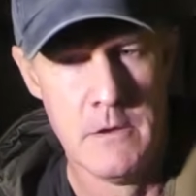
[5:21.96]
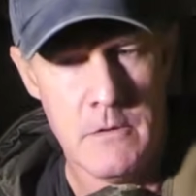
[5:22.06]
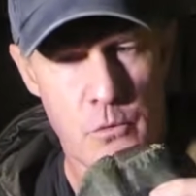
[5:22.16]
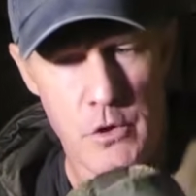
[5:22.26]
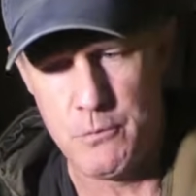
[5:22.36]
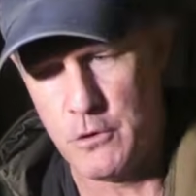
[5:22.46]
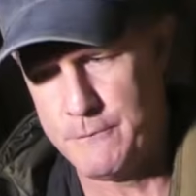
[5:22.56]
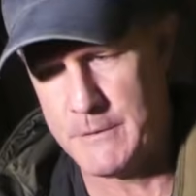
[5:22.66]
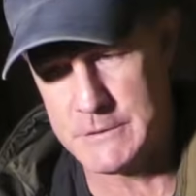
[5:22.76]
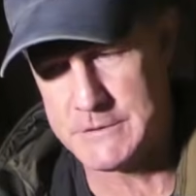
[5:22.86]

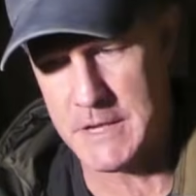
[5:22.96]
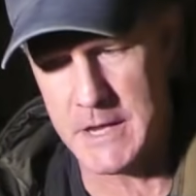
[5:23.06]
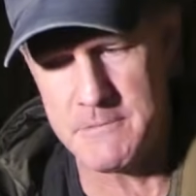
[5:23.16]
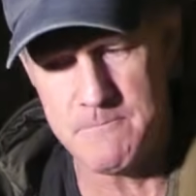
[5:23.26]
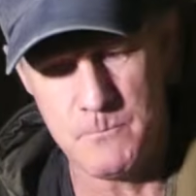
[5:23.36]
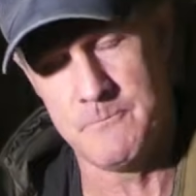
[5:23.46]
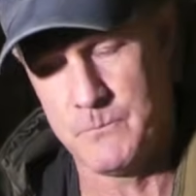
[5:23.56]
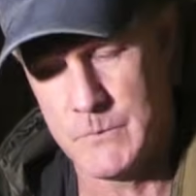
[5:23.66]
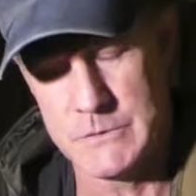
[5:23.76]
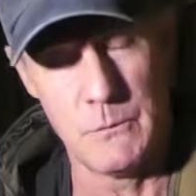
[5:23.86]
waterproof as I said.
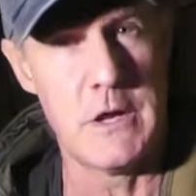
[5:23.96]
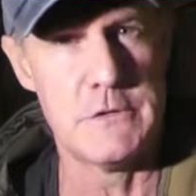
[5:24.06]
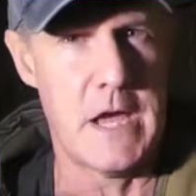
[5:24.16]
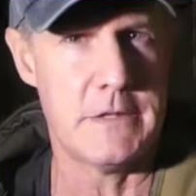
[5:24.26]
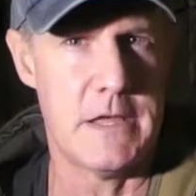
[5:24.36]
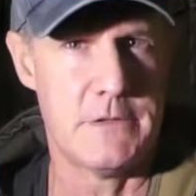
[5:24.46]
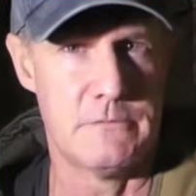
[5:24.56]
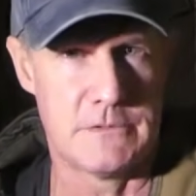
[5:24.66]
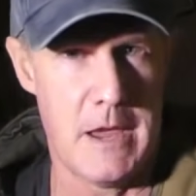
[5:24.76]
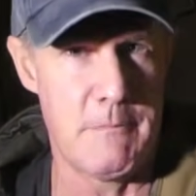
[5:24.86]
So when I was out there
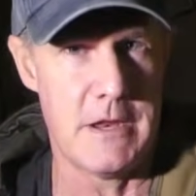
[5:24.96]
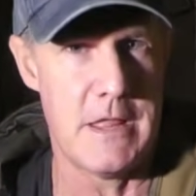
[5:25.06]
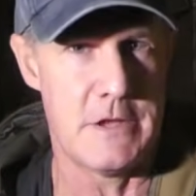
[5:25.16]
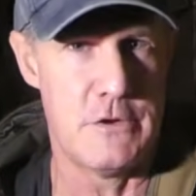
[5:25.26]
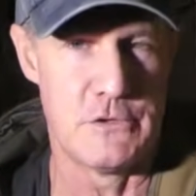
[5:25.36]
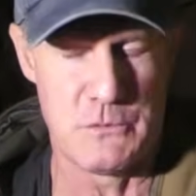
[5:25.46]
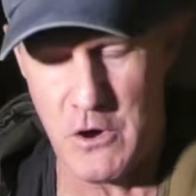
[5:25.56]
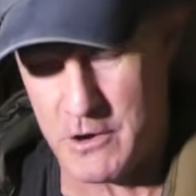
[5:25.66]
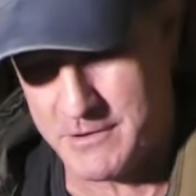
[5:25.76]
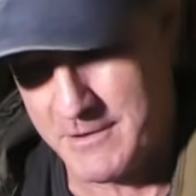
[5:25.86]
camping under that huge
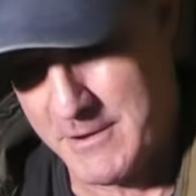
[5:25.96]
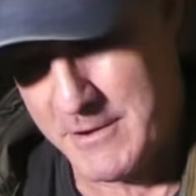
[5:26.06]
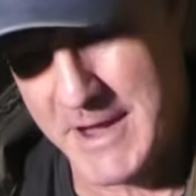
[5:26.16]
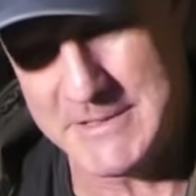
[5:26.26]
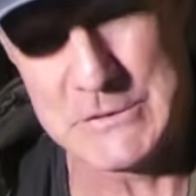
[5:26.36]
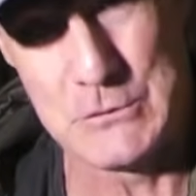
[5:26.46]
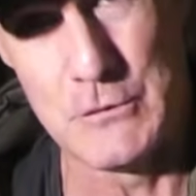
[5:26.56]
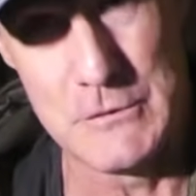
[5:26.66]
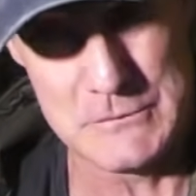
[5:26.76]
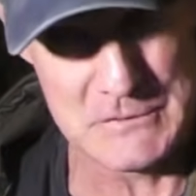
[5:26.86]
rock, as you
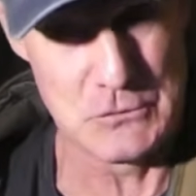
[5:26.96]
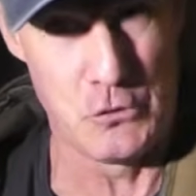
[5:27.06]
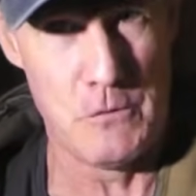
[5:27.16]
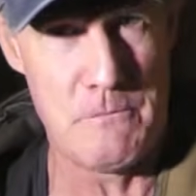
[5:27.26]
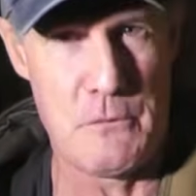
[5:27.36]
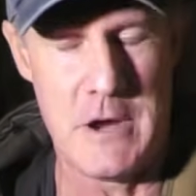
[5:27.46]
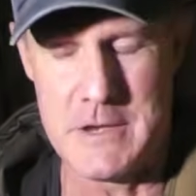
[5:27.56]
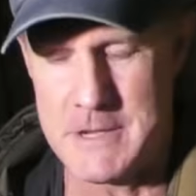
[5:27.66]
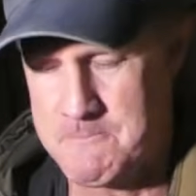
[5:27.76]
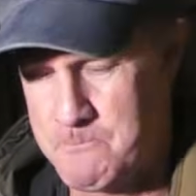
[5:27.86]
saw there was a storm
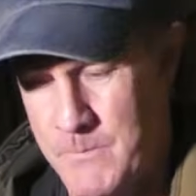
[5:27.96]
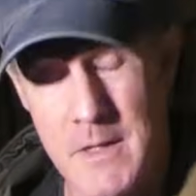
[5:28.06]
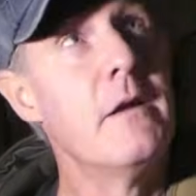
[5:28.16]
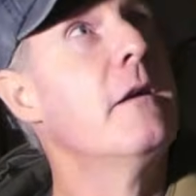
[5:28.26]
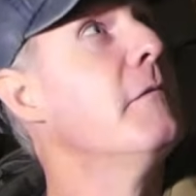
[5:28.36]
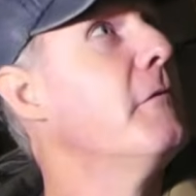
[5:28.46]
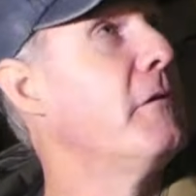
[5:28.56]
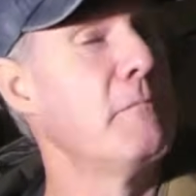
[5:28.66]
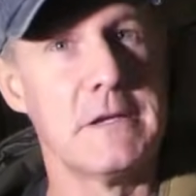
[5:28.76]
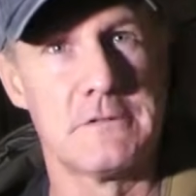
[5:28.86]
threatening,
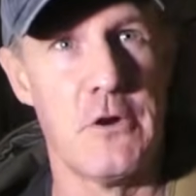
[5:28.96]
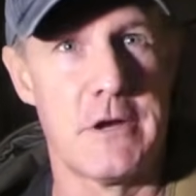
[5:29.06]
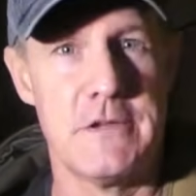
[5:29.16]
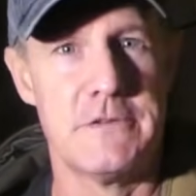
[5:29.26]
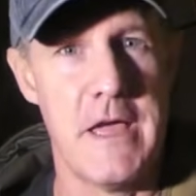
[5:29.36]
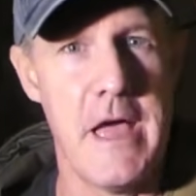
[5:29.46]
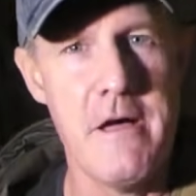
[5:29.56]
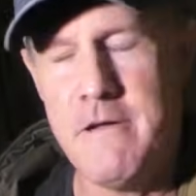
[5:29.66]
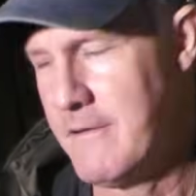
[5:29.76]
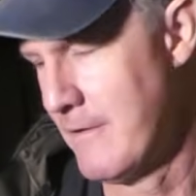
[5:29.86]
much like it is
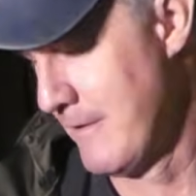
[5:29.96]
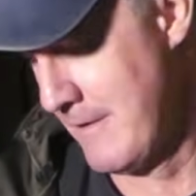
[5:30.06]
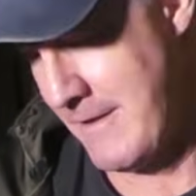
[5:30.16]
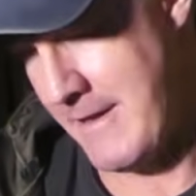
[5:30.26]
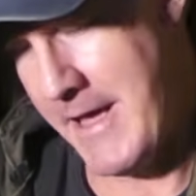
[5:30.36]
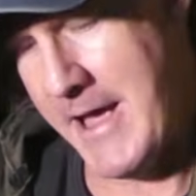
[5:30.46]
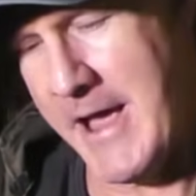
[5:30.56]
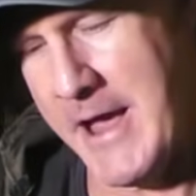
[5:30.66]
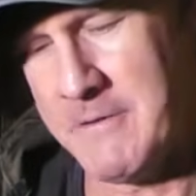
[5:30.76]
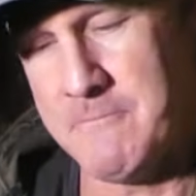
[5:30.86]
now,
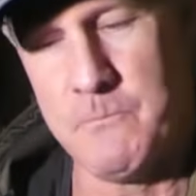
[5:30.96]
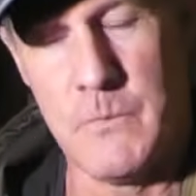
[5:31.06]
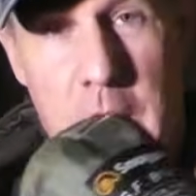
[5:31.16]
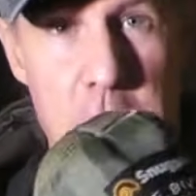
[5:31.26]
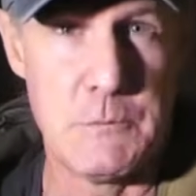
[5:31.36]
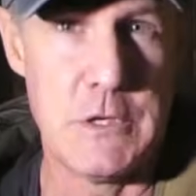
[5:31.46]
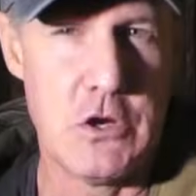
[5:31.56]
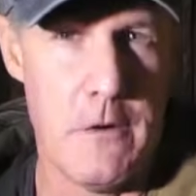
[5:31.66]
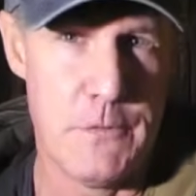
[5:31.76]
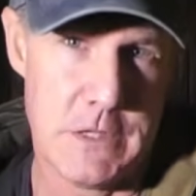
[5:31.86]
and I was pretty confident